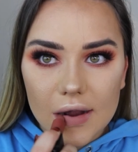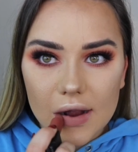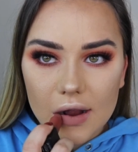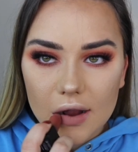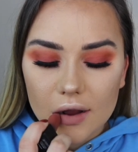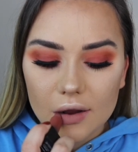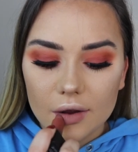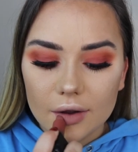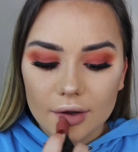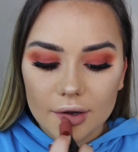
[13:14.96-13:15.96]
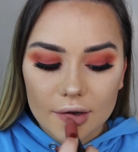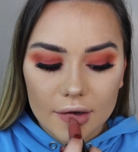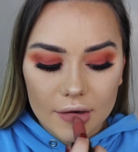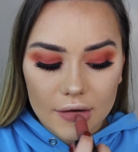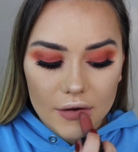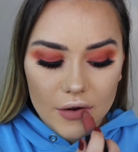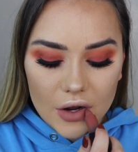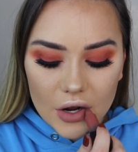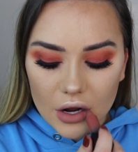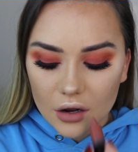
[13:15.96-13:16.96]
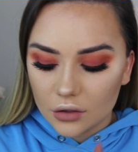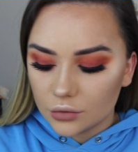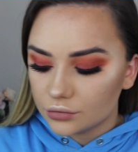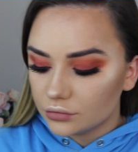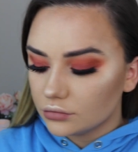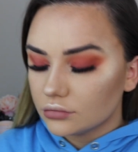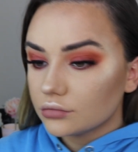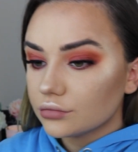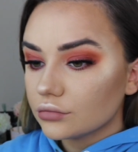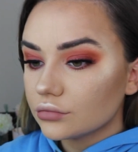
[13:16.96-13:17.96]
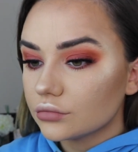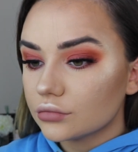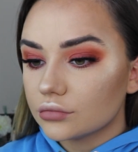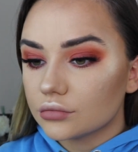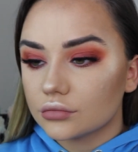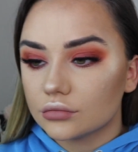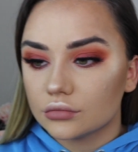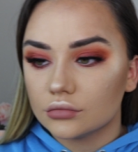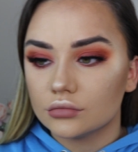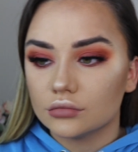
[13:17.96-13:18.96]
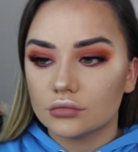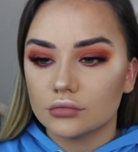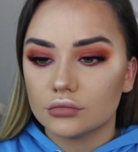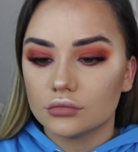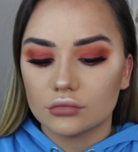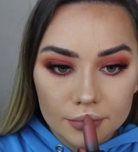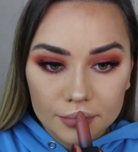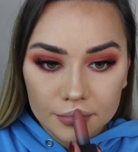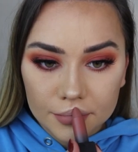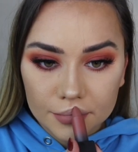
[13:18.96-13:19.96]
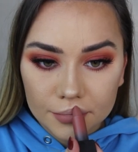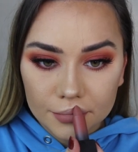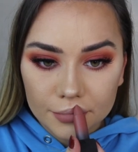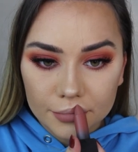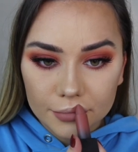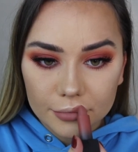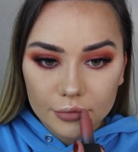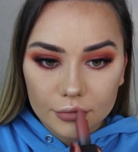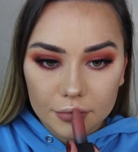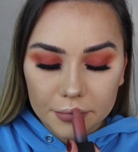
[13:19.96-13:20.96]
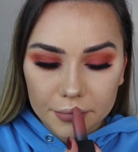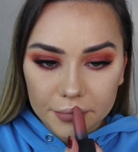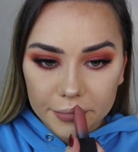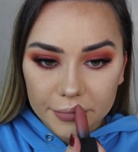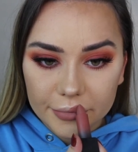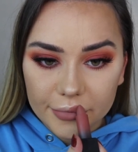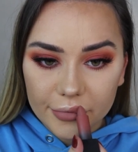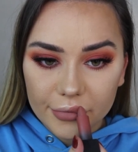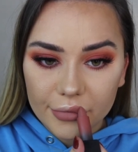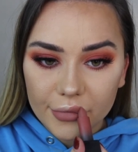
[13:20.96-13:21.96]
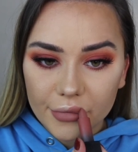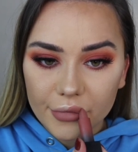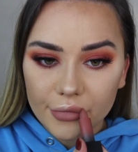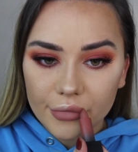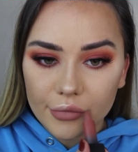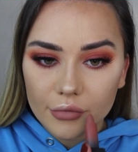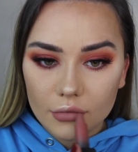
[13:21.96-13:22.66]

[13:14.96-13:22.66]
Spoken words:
(silence)